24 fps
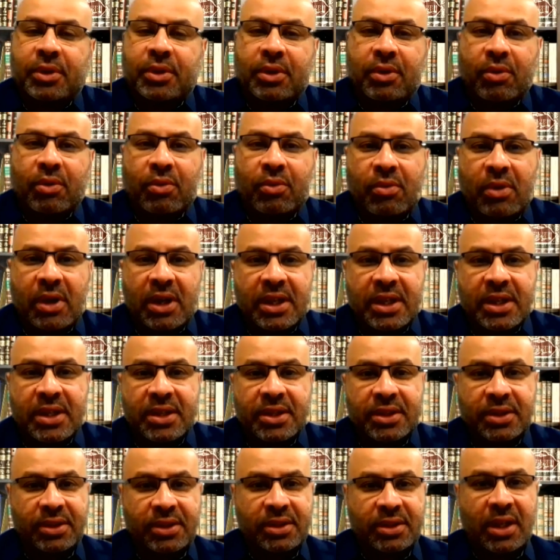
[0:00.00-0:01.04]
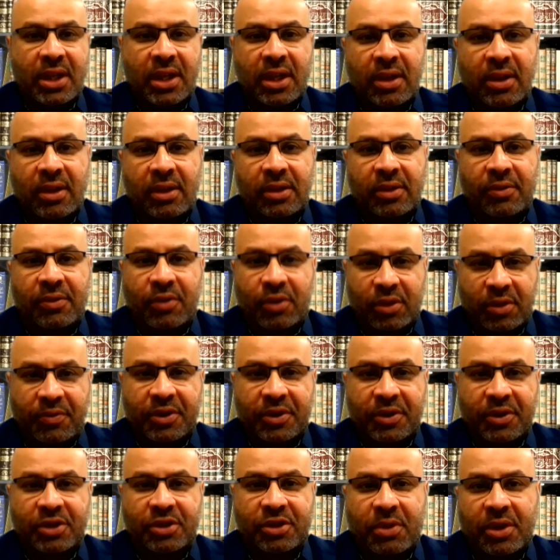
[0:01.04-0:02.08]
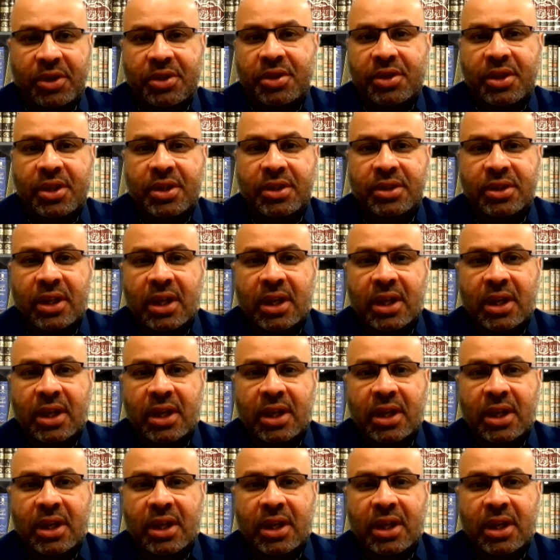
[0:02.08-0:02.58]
one is uh, the, the first question is